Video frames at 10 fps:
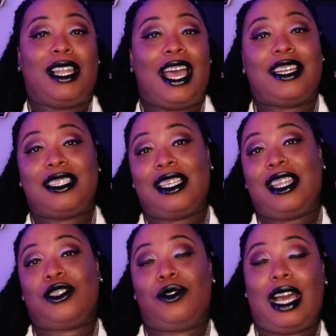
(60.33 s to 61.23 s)
glad to see
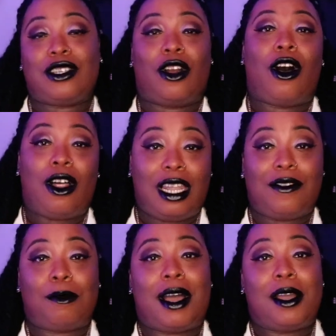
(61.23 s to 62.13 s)
that you guys are all
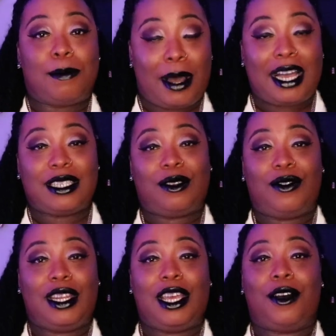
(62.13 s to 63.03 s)
loving my unboxing
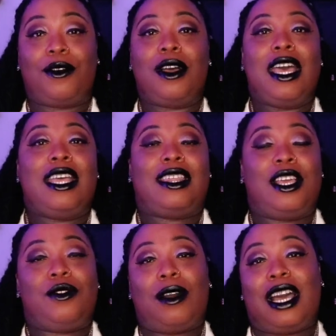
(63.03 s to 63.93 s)
video.
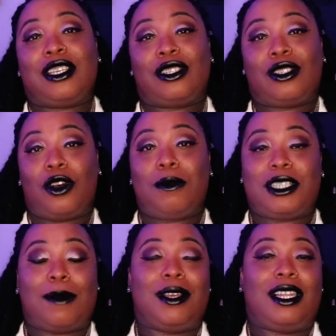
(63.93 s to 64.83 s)
Thank you guys so
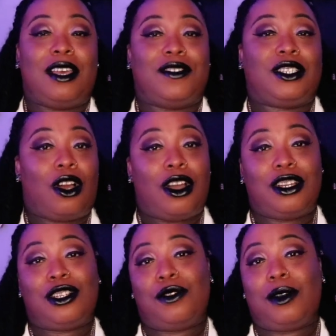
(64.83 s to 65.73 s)
much. I've been loving
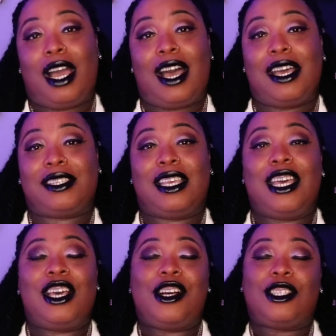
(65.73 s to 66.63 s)
talking to you guys.
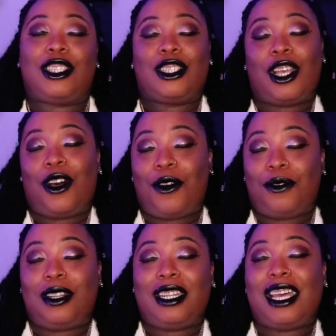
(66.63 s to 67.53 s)
So
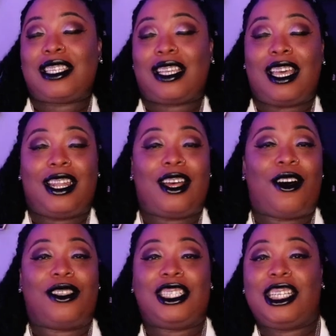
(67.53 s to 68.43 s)
let's cut
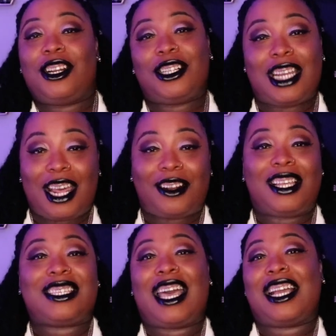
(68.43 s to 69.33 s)
all the chitter chatter.
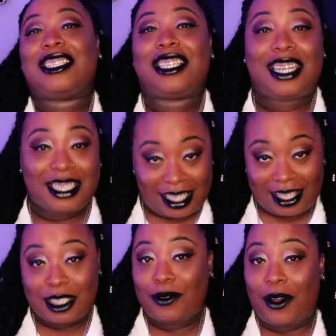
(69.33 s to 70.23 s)
Let's actually get into
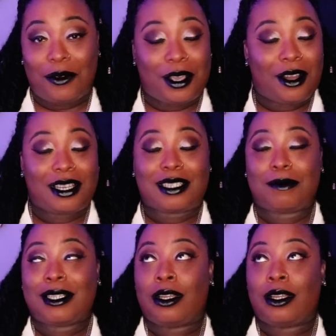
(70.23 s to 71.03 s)
this phone, y'all, because